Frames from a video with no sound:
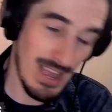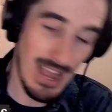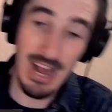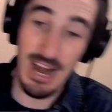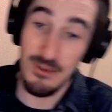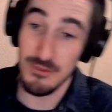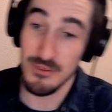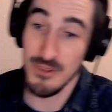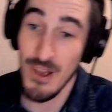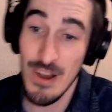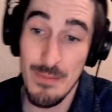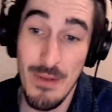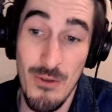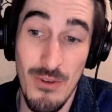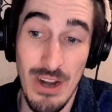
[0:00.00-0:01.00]
And I will talk
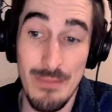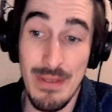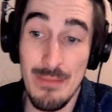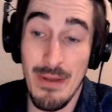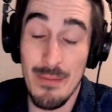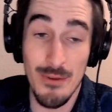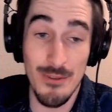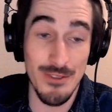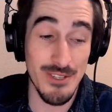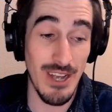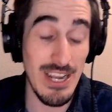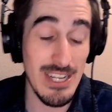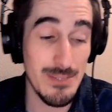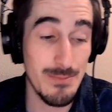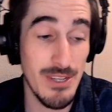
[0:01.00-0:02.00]
about what I mean by both
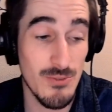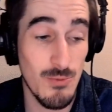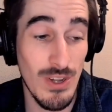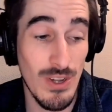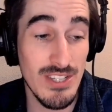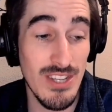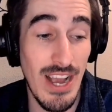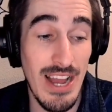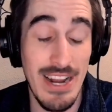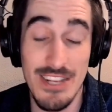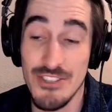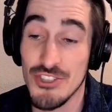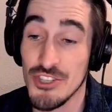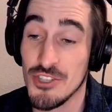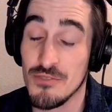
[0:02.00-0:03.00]
sides, because one side
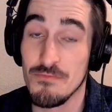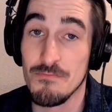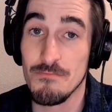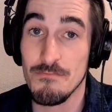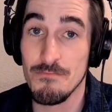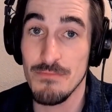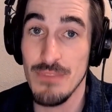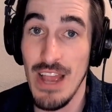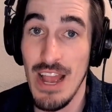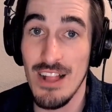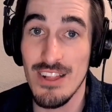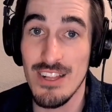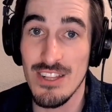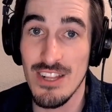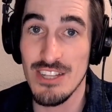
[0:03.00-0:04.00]
has just,
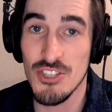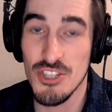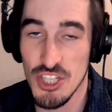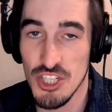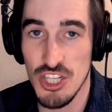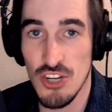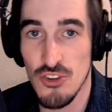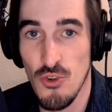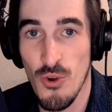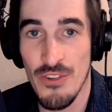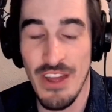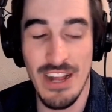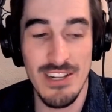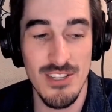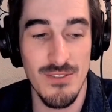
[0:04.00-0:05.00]
let's just ignore
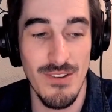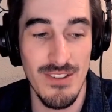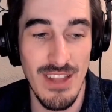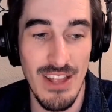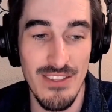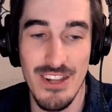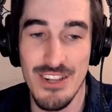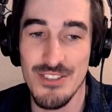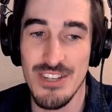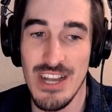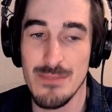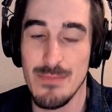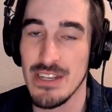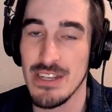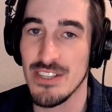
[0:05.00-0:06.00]
that and subvert that. And the other
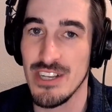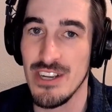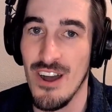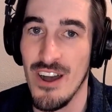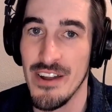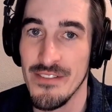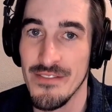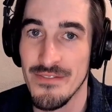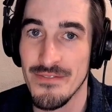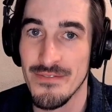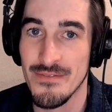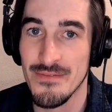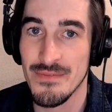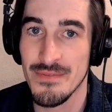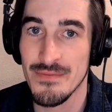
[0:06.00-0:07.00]
side's basically gone,
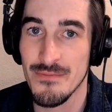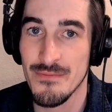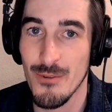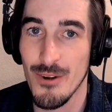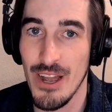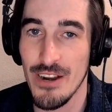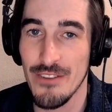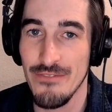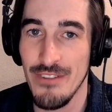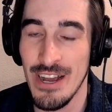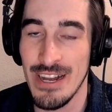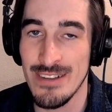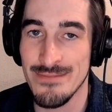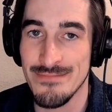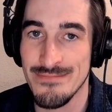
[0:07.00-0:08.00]
we're not going to fight
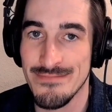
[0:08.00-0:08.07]
it.